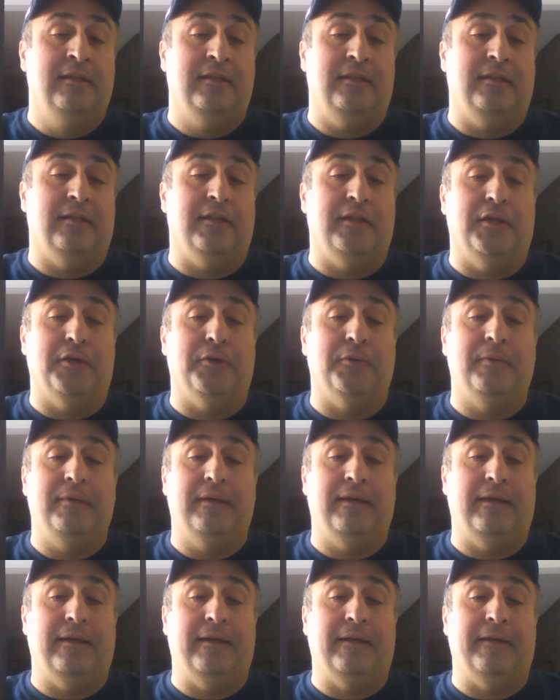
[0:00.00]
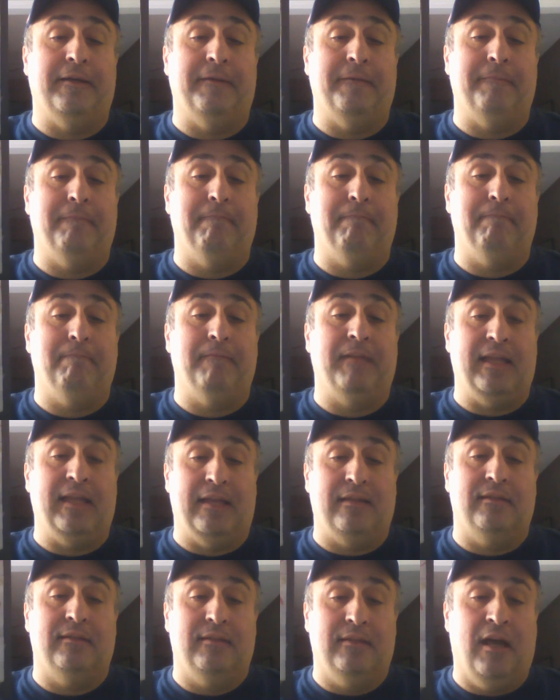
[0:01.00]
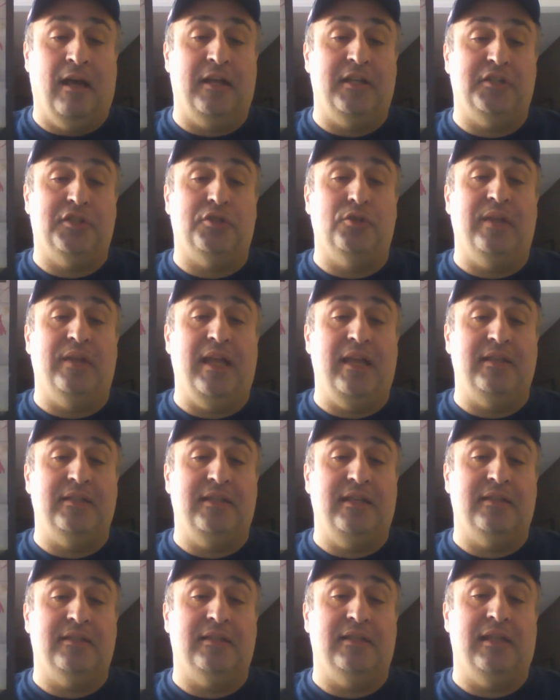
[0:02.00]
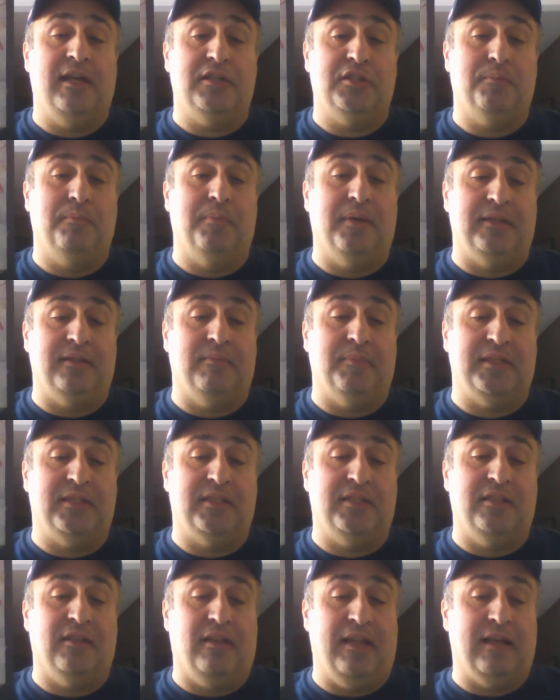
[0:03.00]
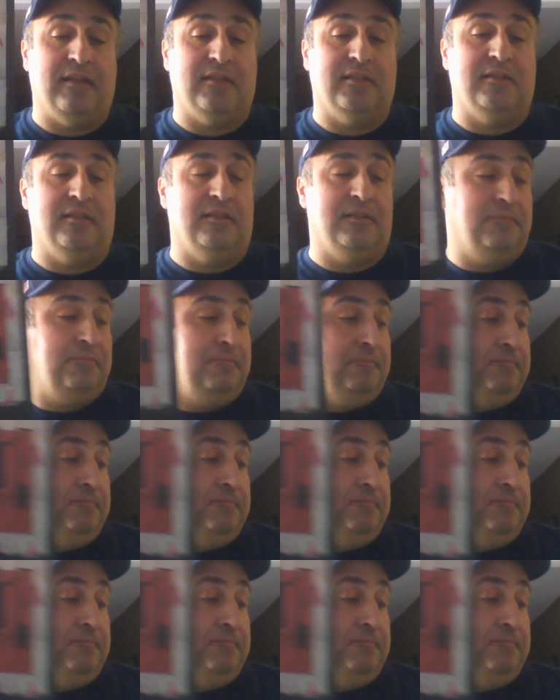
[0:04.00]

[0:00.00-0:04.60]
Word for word: you know, um, again, not as shoegazy as Lush, but but still excellent.